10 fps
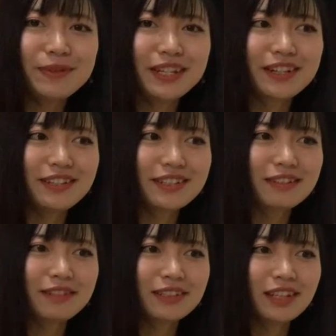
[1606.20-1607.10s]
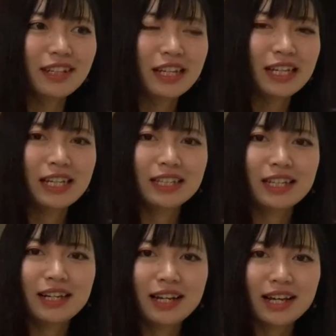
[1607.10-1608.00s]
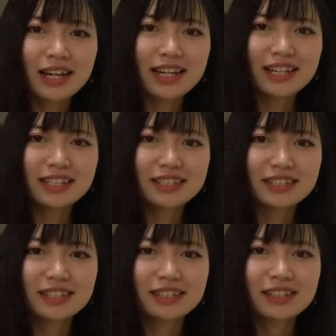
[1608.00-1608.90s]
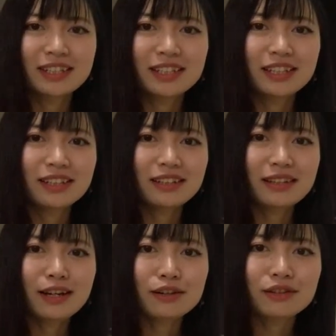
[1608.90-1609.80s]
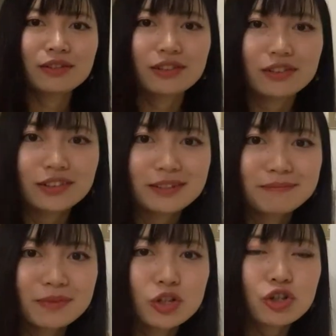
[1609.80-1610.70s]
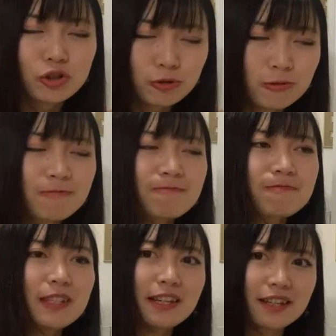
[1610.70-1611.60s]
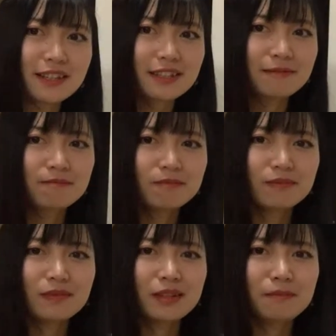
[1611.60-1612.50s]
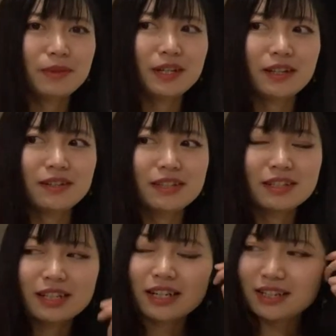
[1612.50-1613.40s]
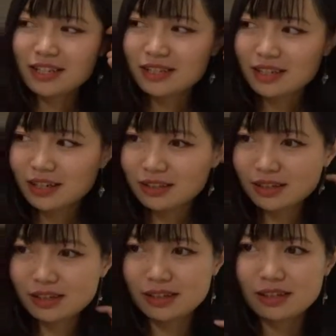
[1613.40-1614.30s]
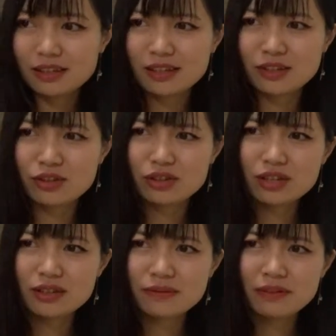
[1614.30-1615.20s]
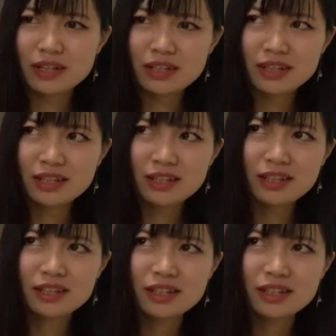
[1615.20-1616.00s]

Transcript: because someone they lie, it's not good. True. Yes. Because sometimes it's like, she's very